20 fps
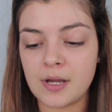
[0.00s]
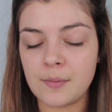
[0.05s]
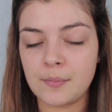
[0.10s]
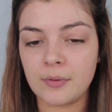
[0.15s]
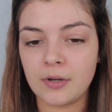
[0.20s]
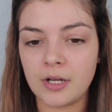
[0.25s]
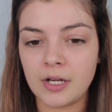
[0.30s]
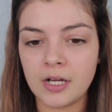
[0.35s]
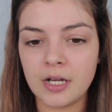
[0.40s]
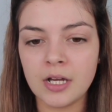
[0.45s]
me,
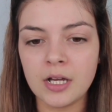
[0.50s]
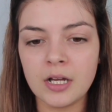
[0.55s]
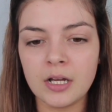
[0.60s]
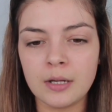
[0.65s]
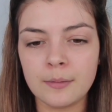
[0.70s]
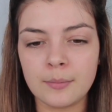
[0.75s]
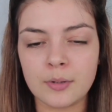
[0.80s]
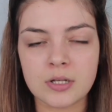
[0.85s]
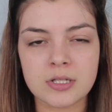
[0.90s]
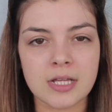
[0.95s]
but
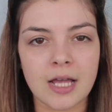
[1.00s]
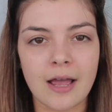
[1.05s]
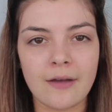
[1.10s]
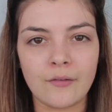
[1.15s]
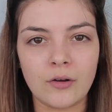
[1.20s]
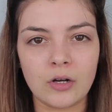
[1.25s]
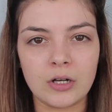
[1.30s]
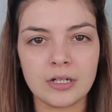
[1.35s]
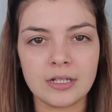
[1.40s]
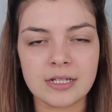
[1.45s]
because I
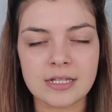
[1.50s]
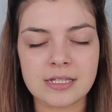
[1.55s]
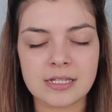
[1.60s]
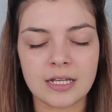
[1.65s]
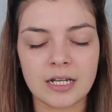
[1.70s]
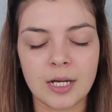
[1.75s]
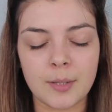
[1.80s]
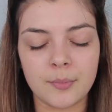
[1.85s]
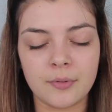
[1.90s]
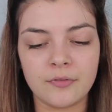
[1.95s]
have oily
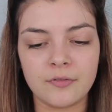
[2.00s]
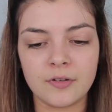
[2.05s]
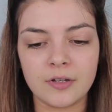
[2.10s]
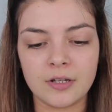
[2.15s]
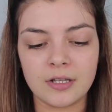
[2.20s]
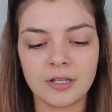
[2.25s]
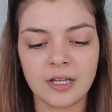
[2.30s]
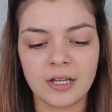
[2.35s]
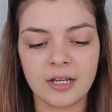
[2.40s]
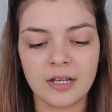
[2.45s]
skin, I
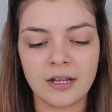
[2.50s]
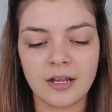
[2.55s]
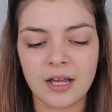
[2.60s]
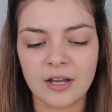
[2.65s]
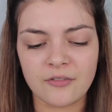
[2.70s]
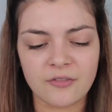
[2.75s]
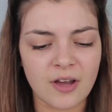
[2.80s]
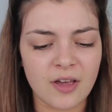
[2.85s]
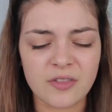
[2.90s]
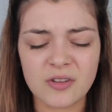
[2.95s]
prefer
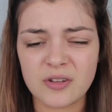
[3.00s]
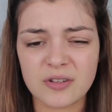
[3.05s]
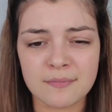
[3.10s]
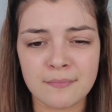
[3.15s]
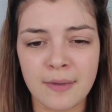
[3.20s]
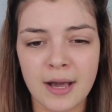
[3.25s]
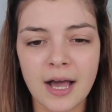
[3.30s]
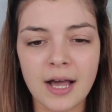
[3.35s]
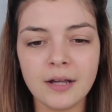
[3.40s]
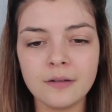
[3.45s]
I'd rather use
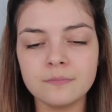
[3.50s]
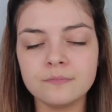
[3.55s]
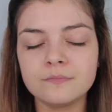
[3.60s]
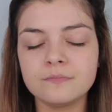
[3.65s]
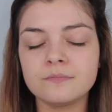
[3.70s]
matte.